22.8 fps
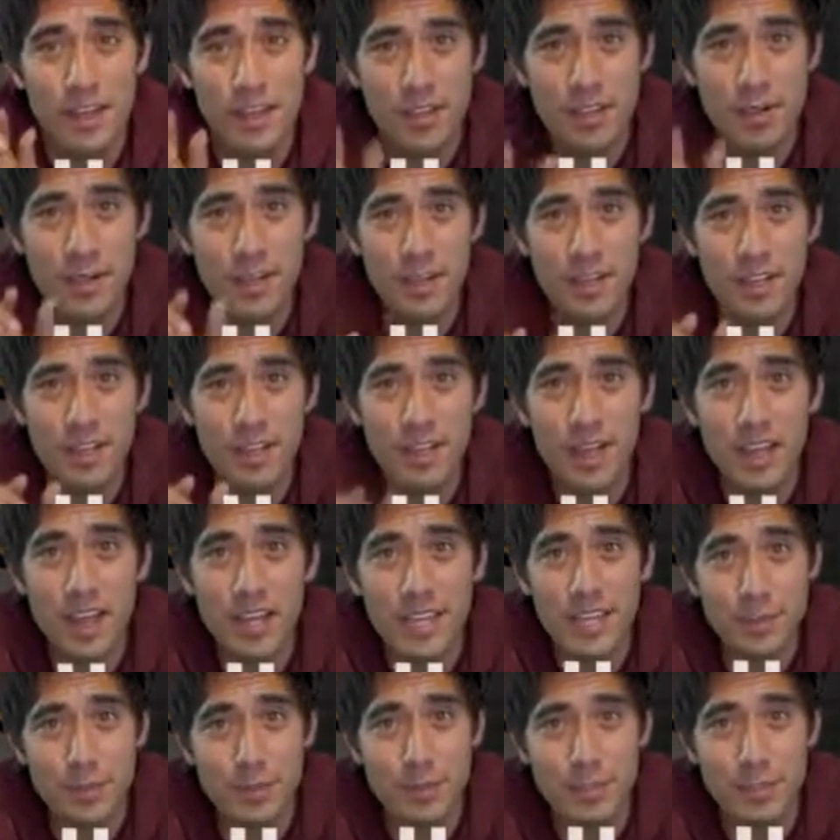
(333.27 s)
You have like a
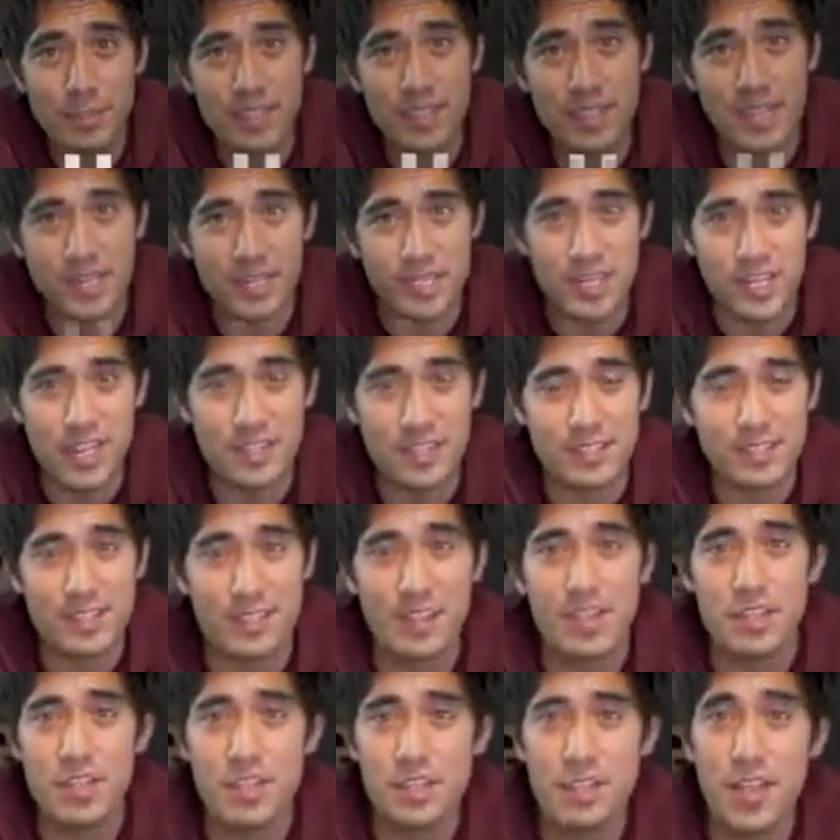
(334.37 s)
90% chance.
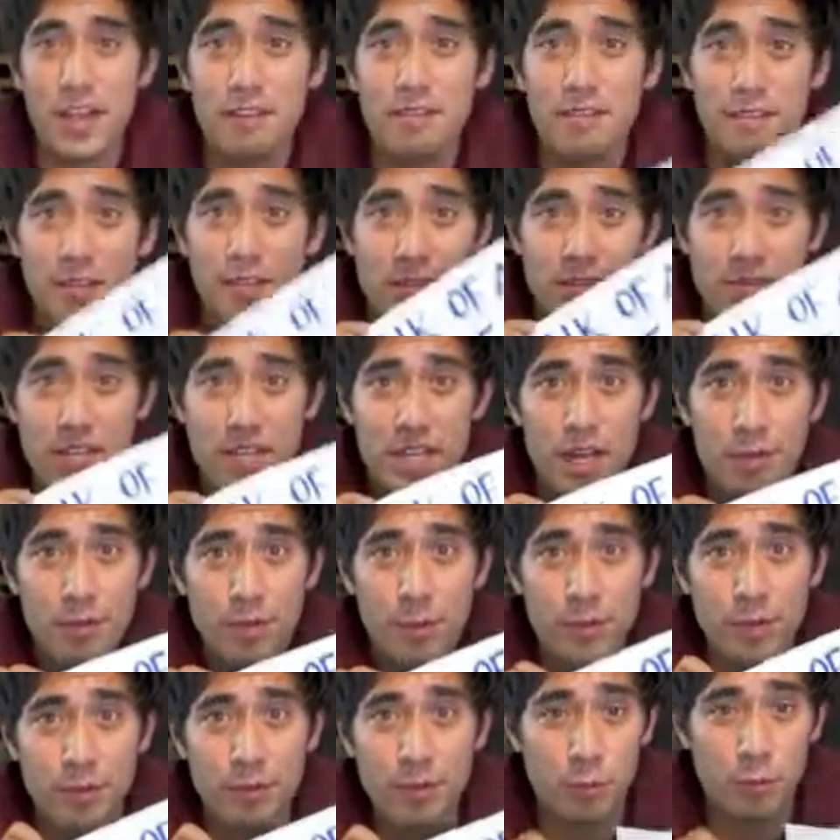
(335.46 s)
You have them think of a number
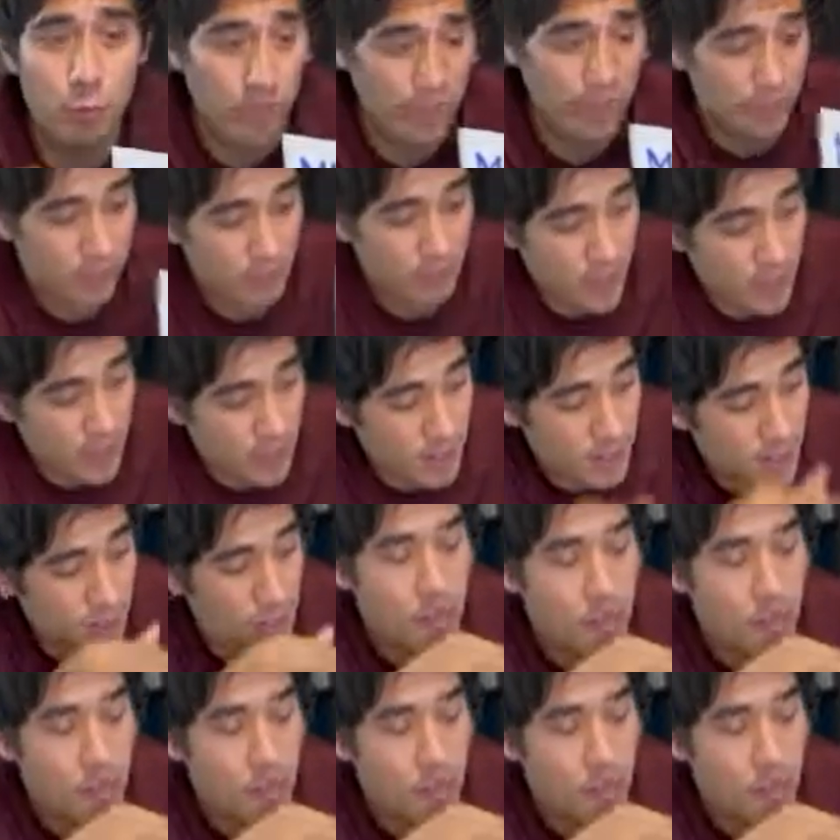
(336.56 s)
between 1 and 10.